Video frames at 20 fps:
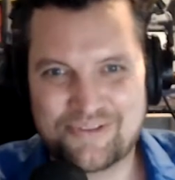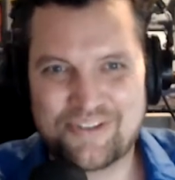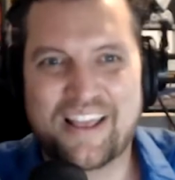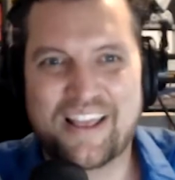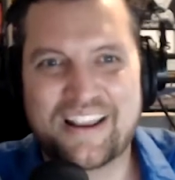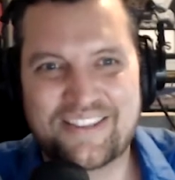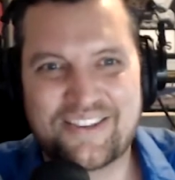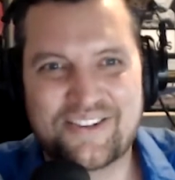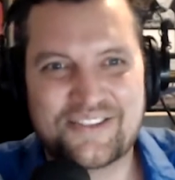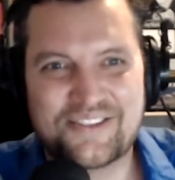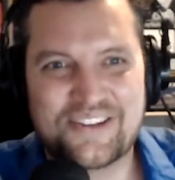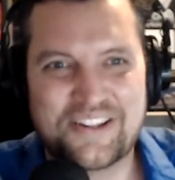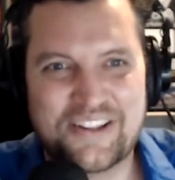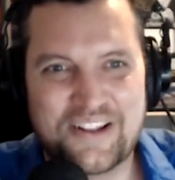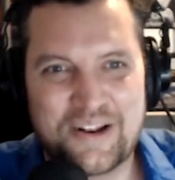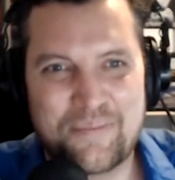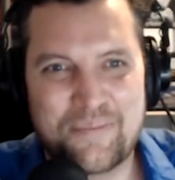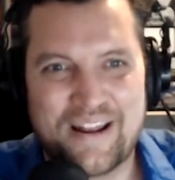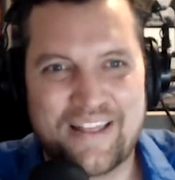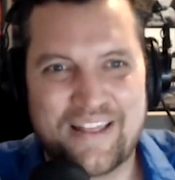Like there's a
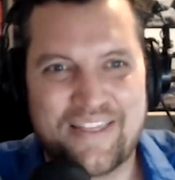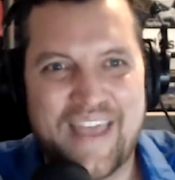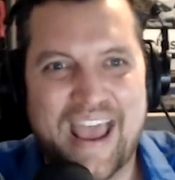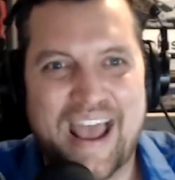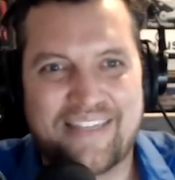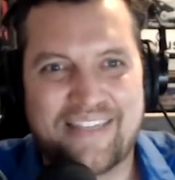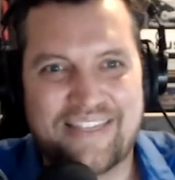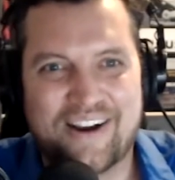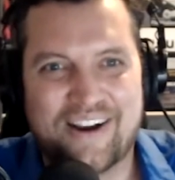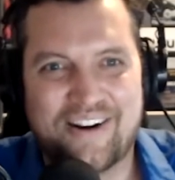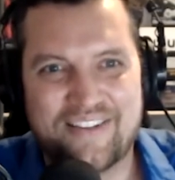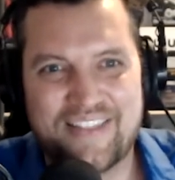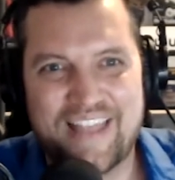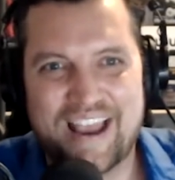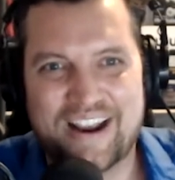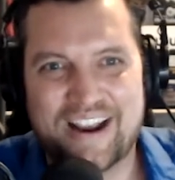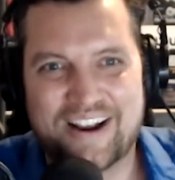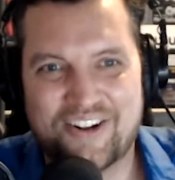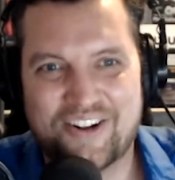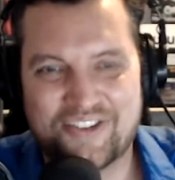little bit of that there in
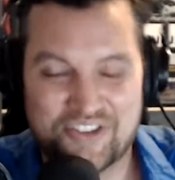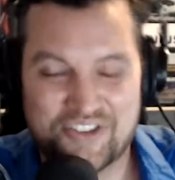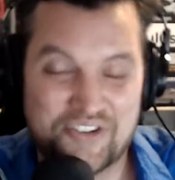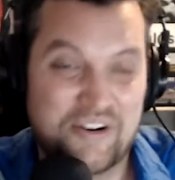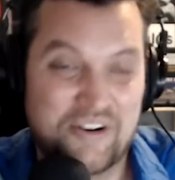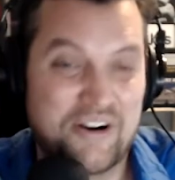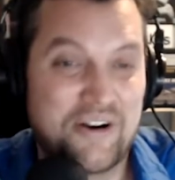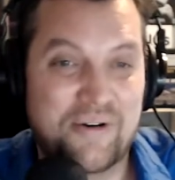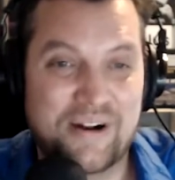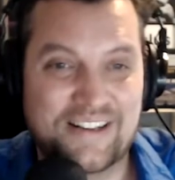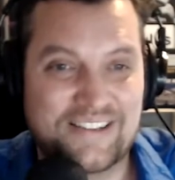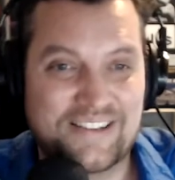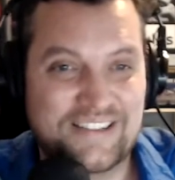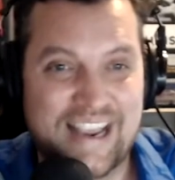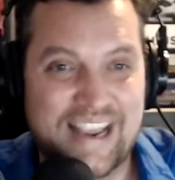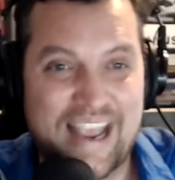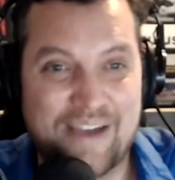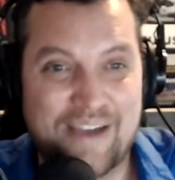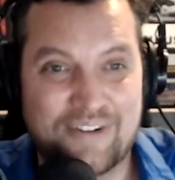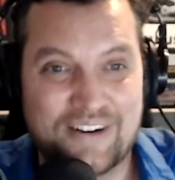that culture, so I don't want to
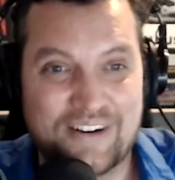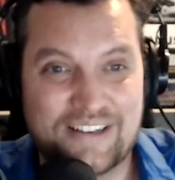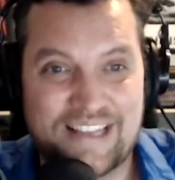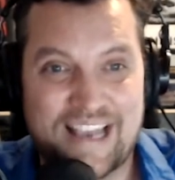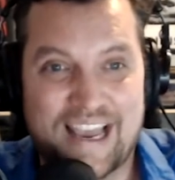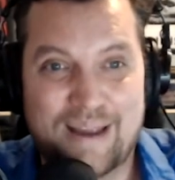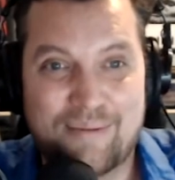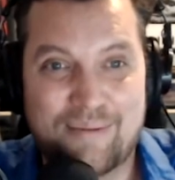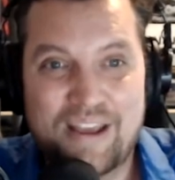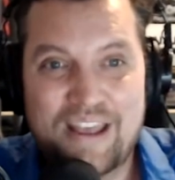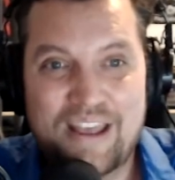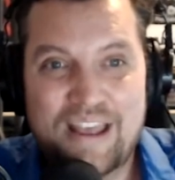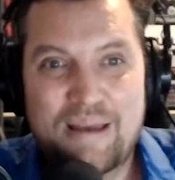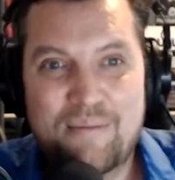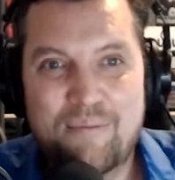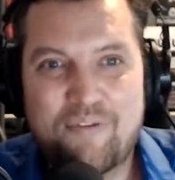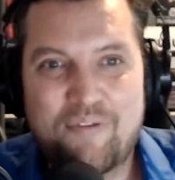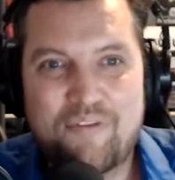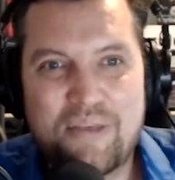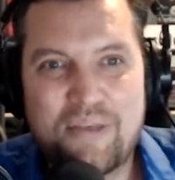say every time,
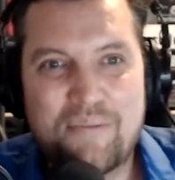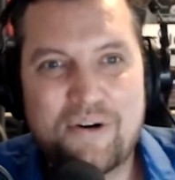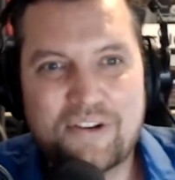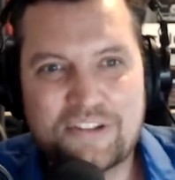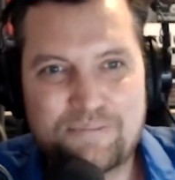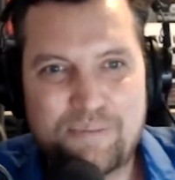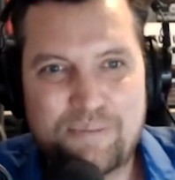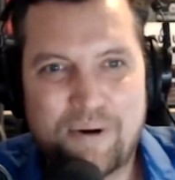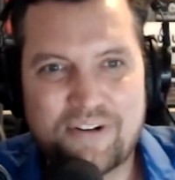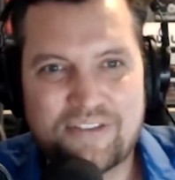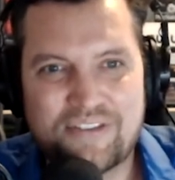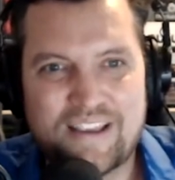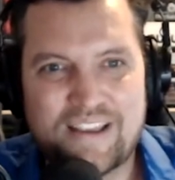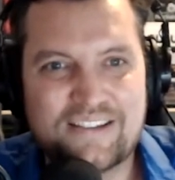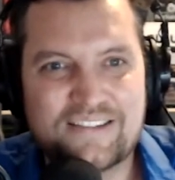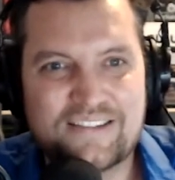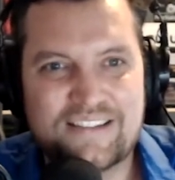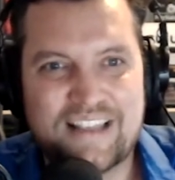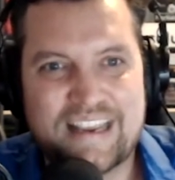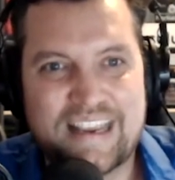but for the most part,
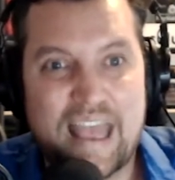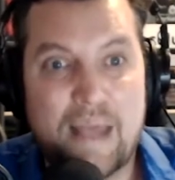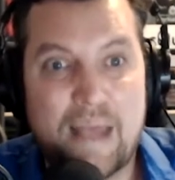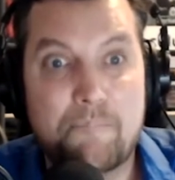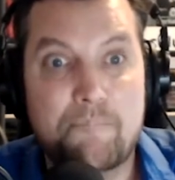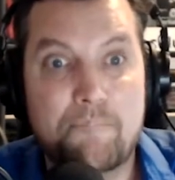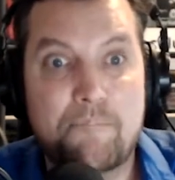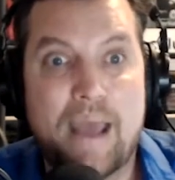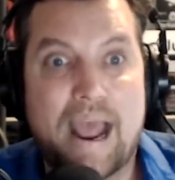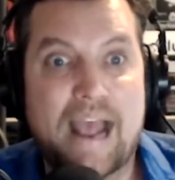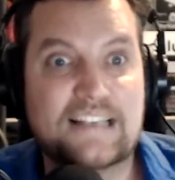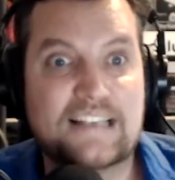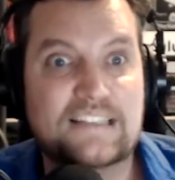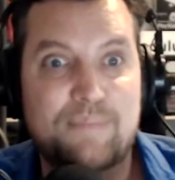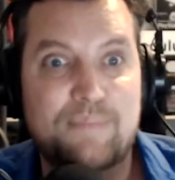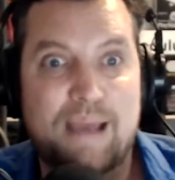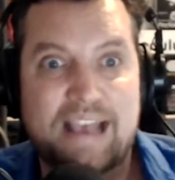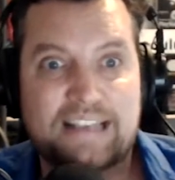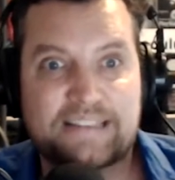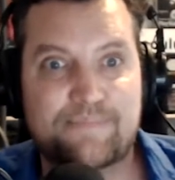things that get mass
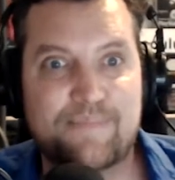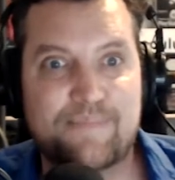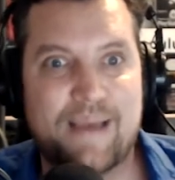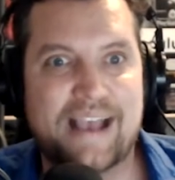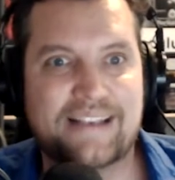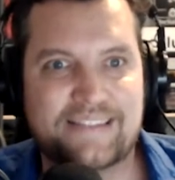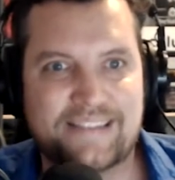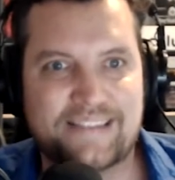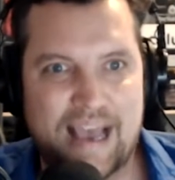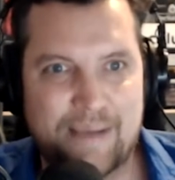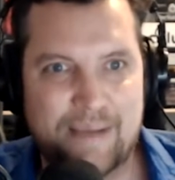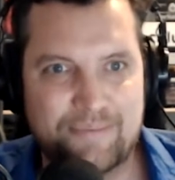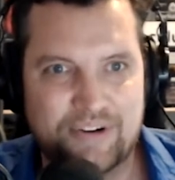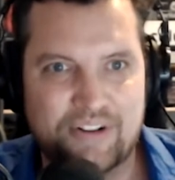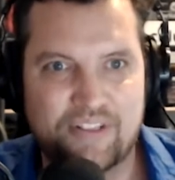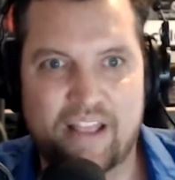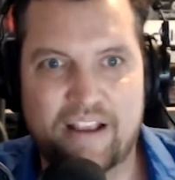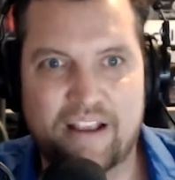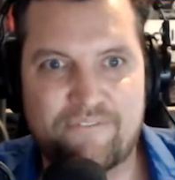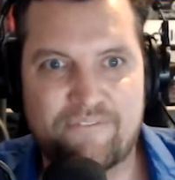adoption,
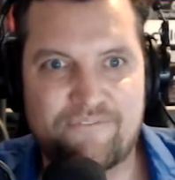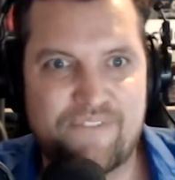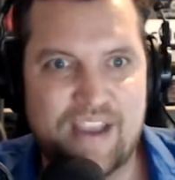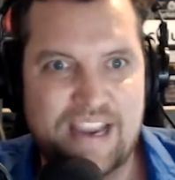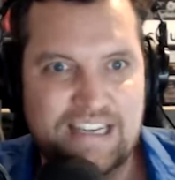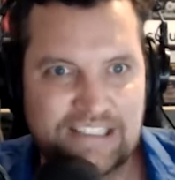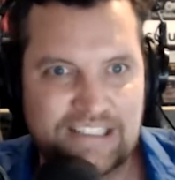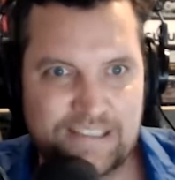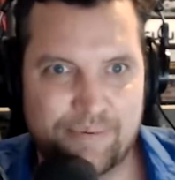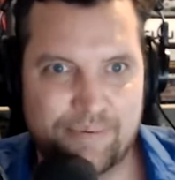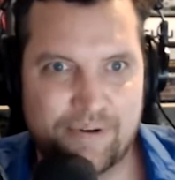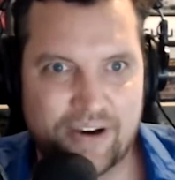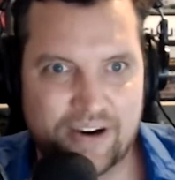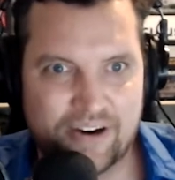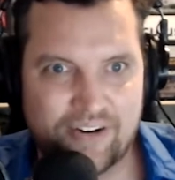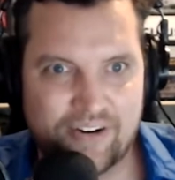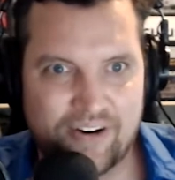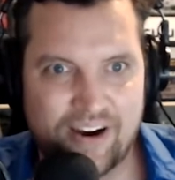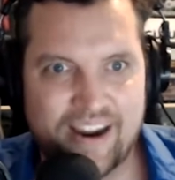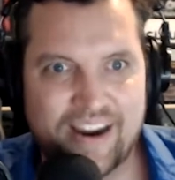like
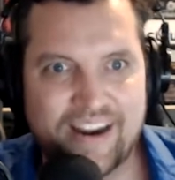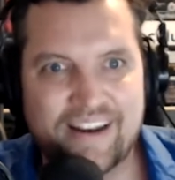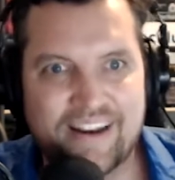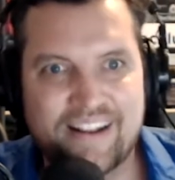Facebook, right,